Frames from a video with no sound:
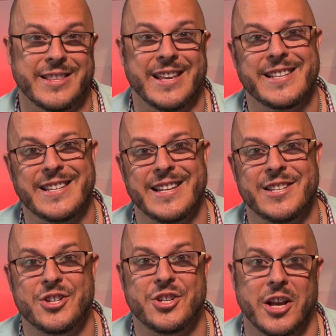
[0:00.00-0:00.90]
This
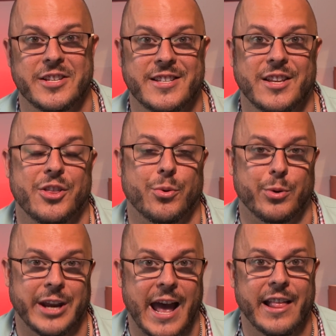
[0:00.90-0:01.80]
is just the
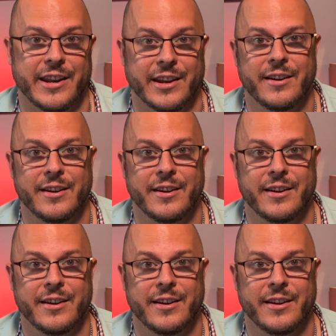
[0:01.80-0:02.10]
reality.